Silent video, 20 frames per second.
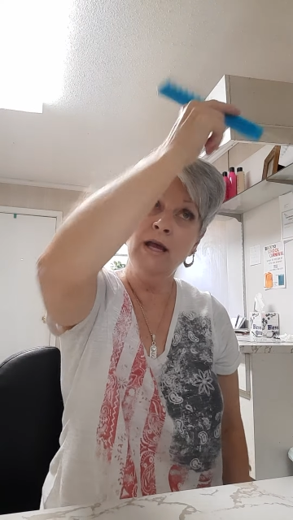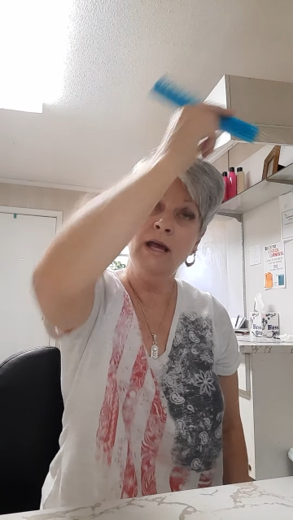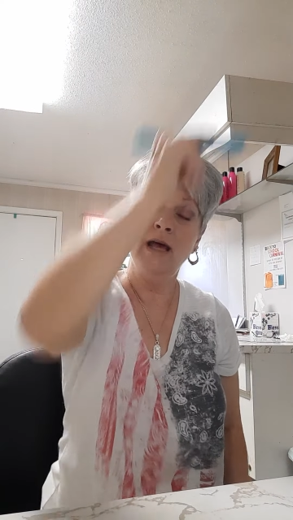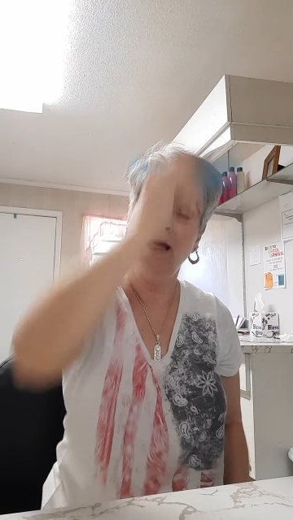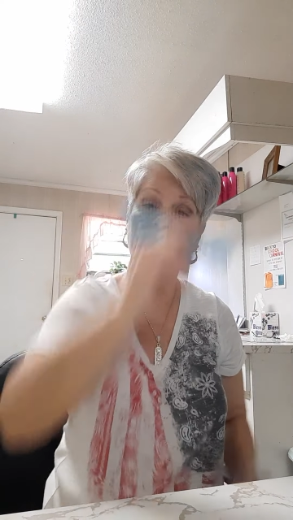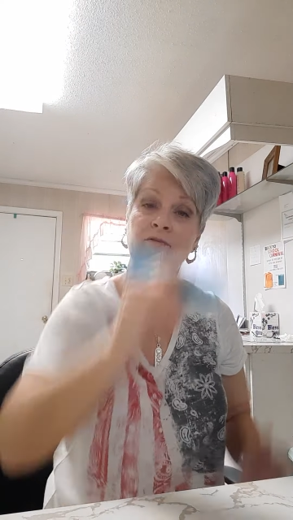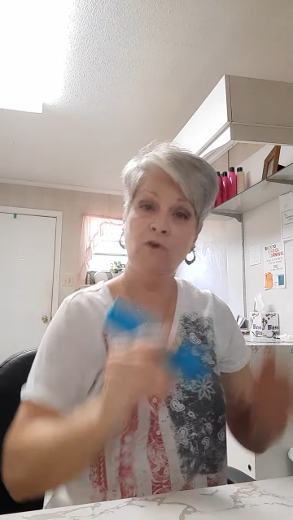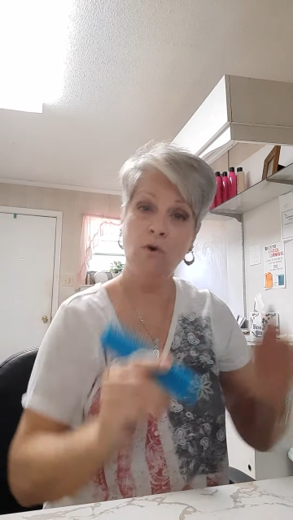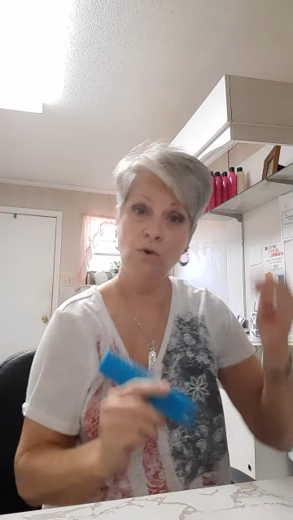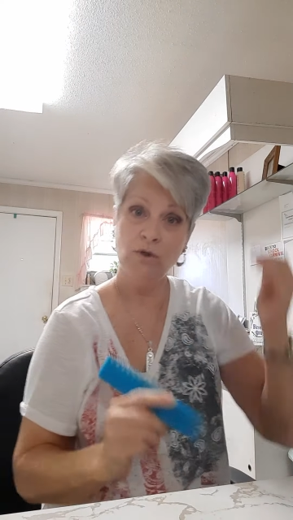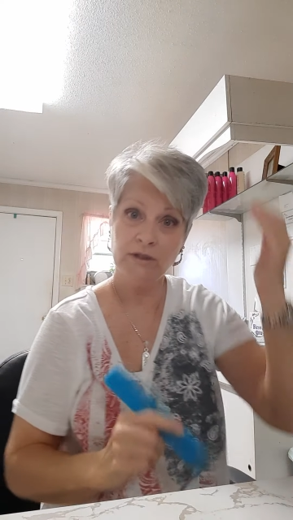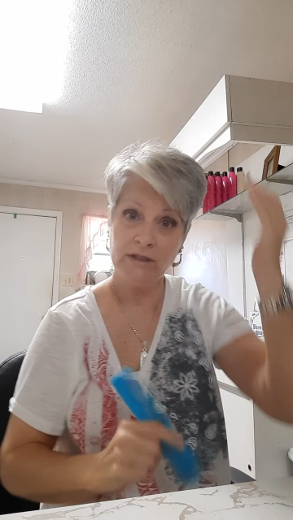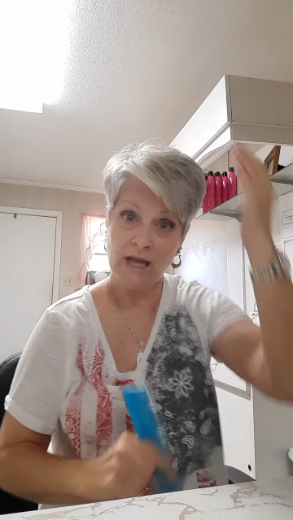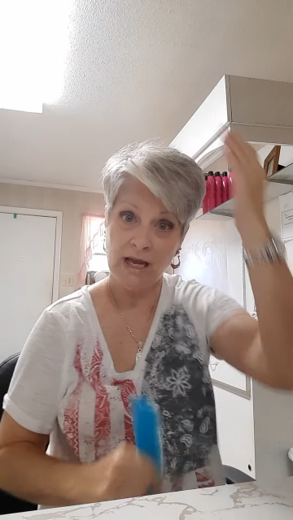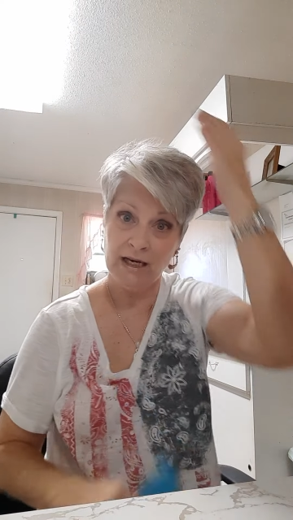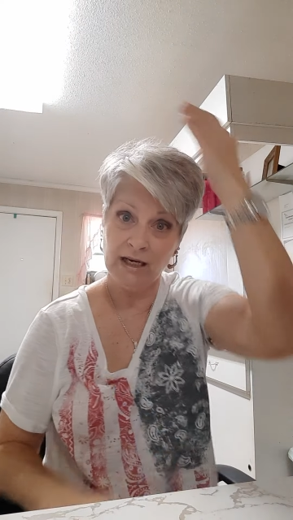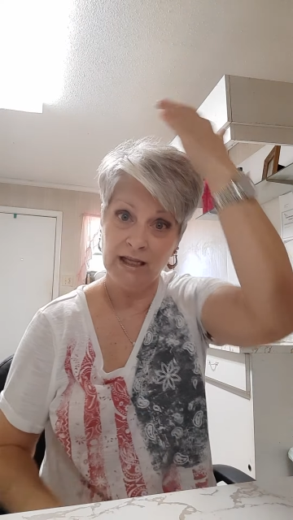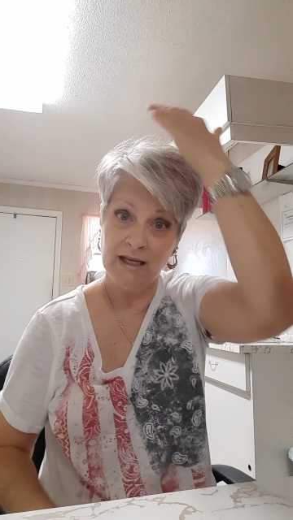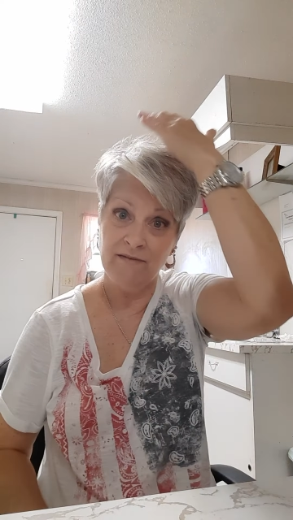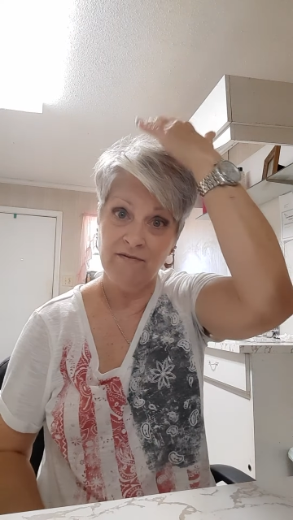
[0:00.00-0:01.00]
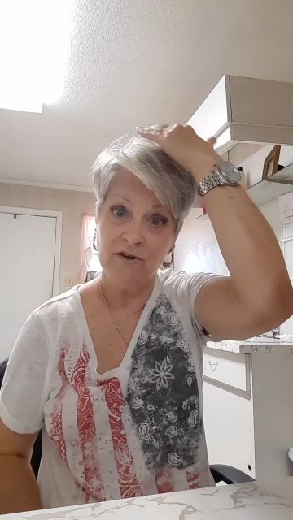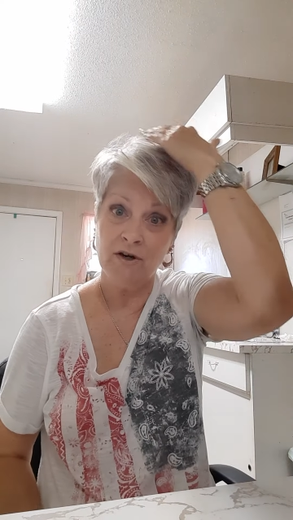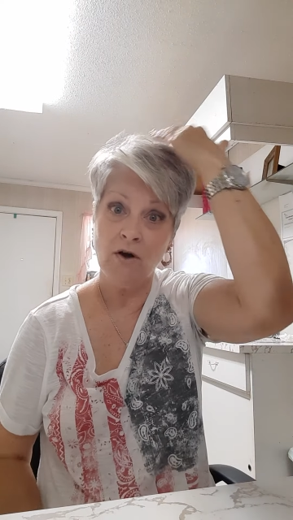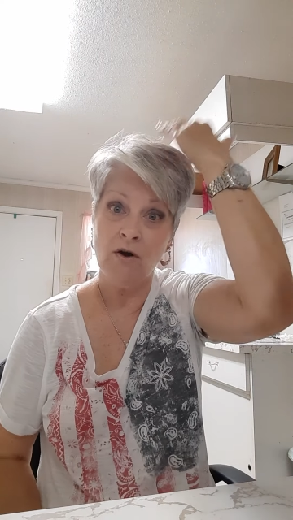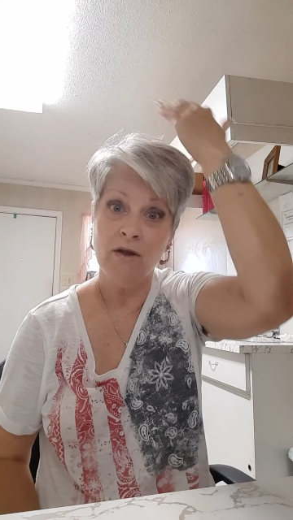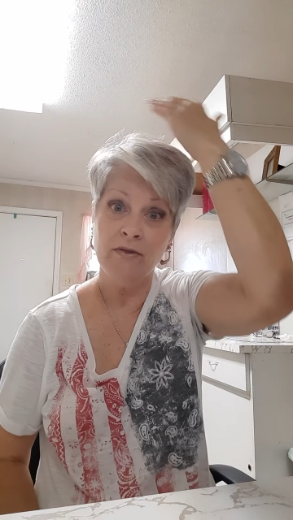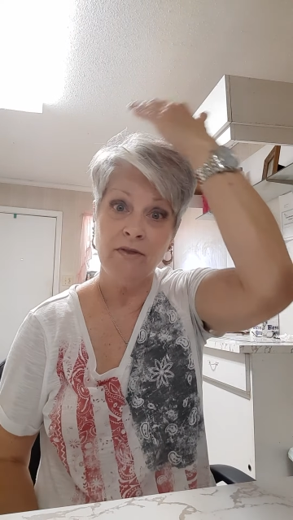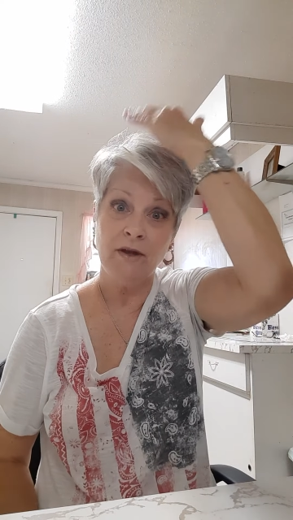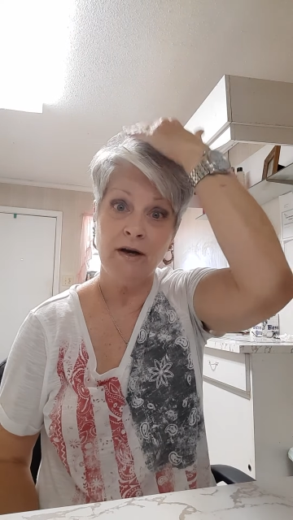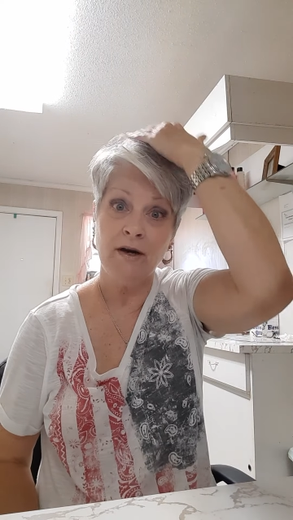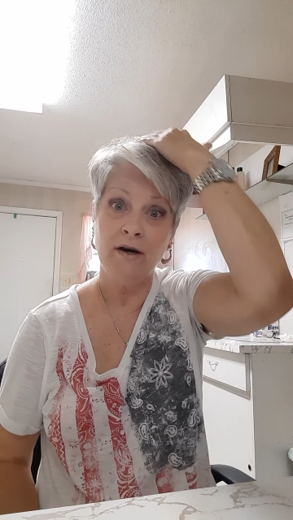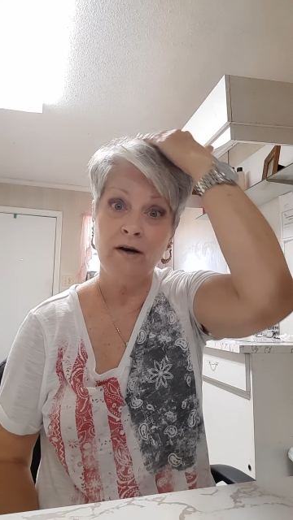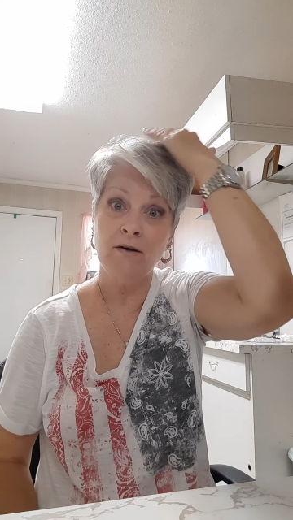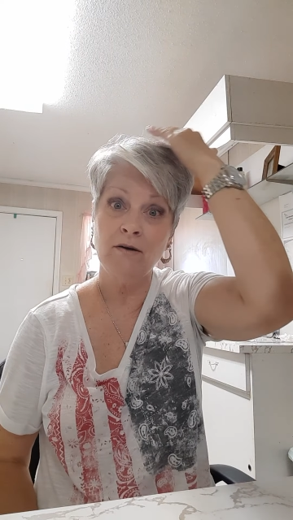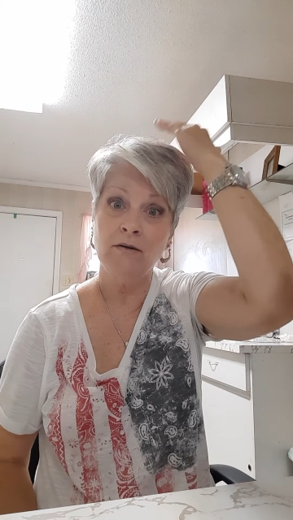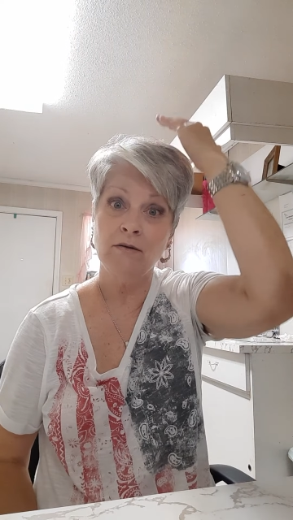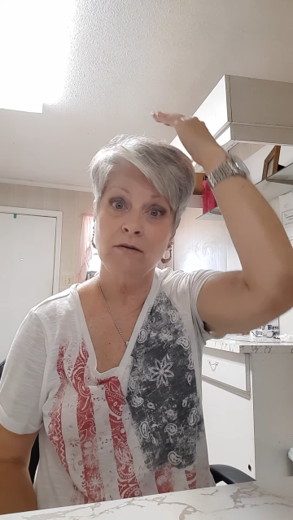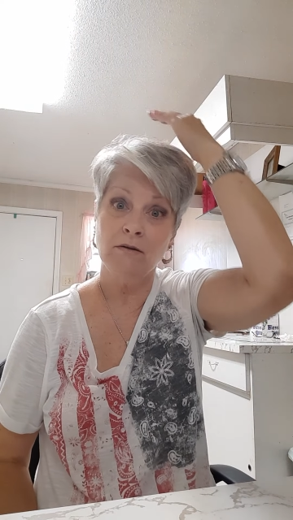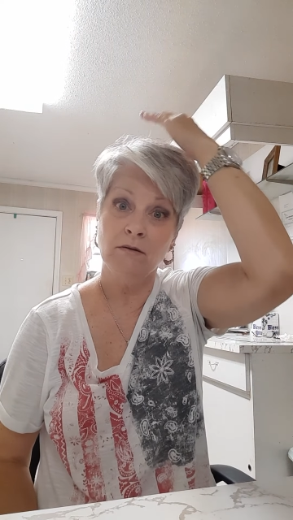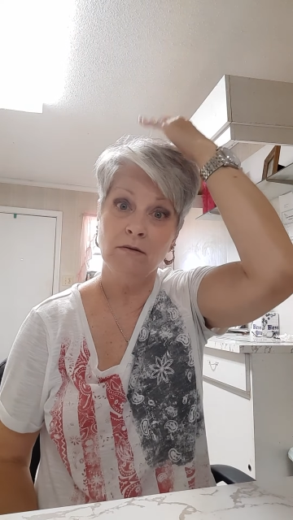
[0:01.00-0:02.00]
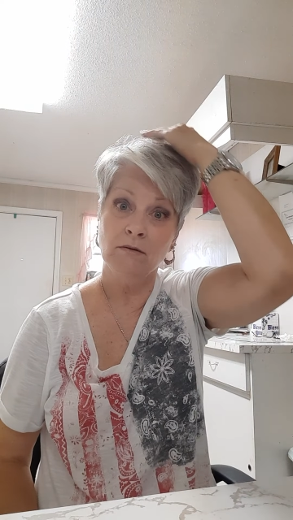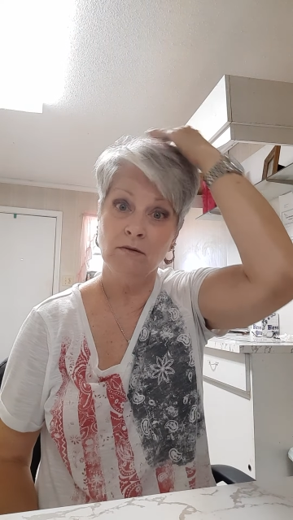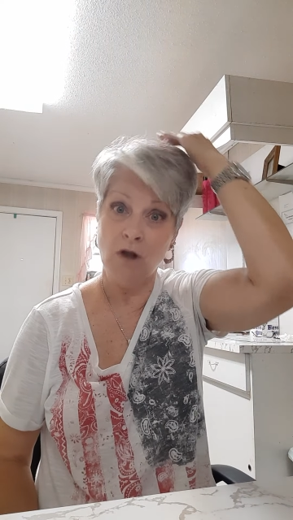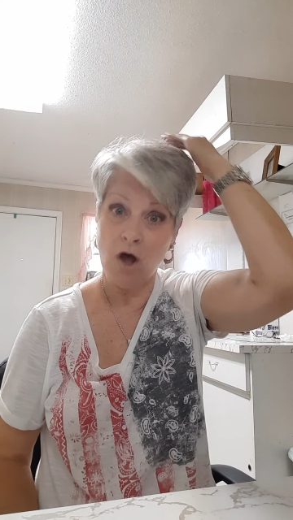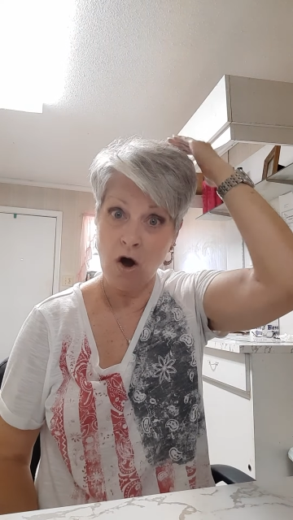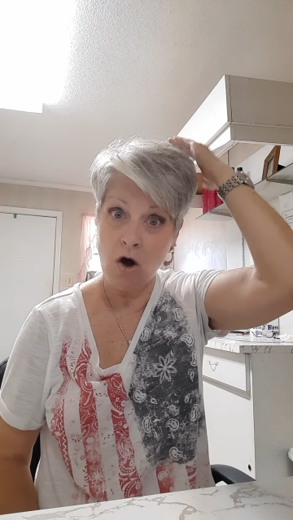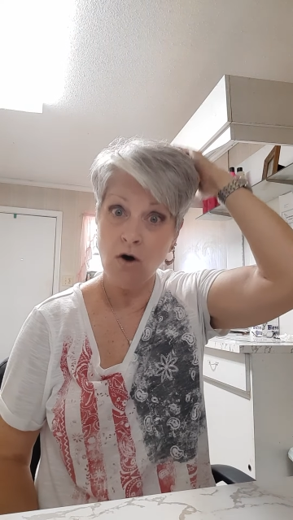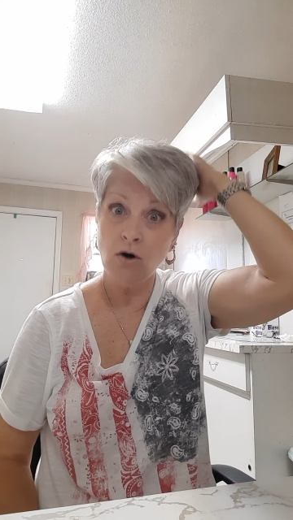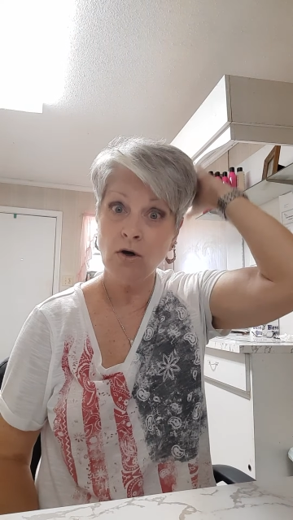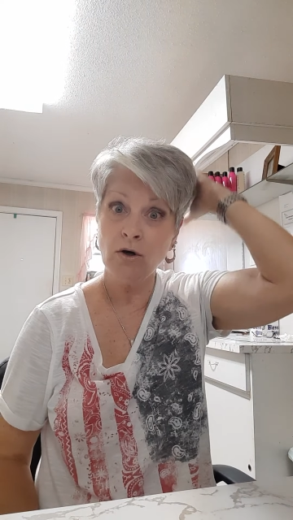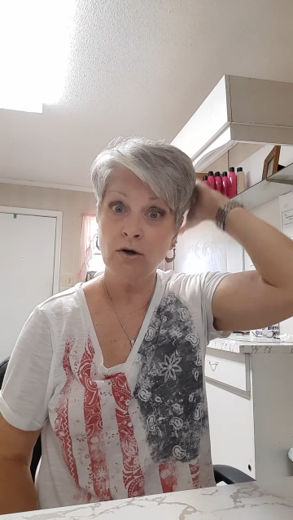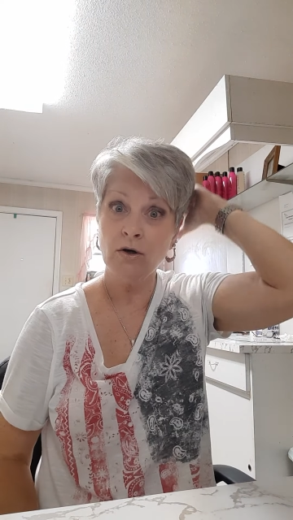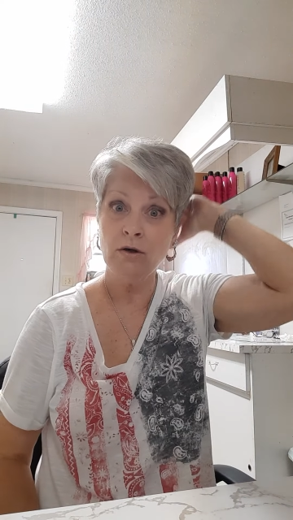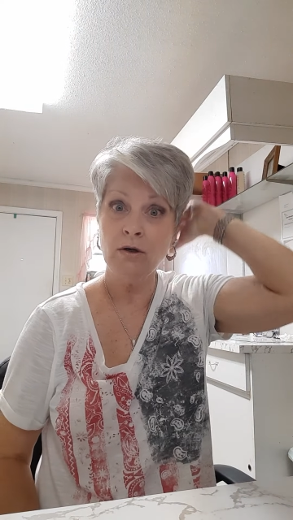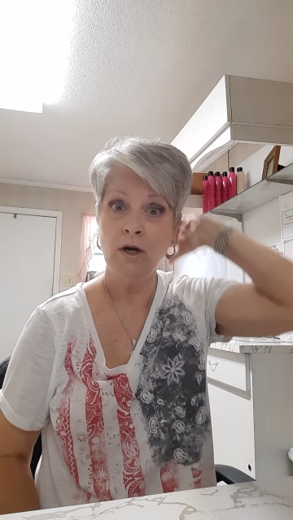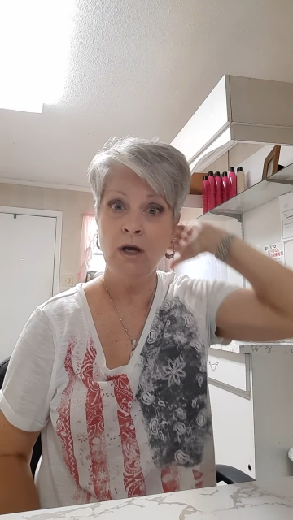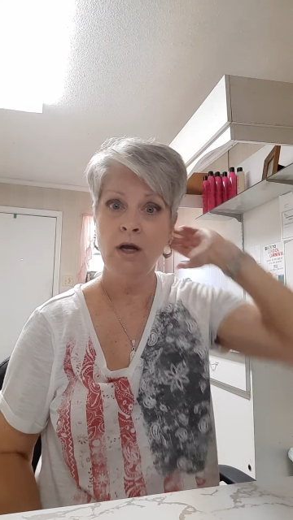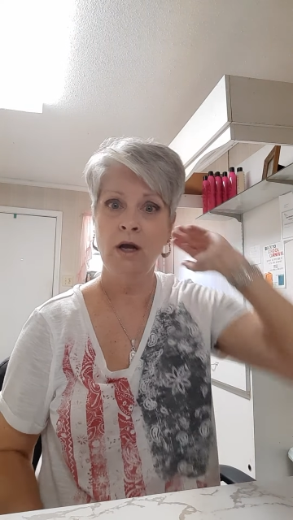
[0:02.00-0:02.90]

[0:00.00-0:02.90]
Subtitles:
And of course, I'd leave it on there longer.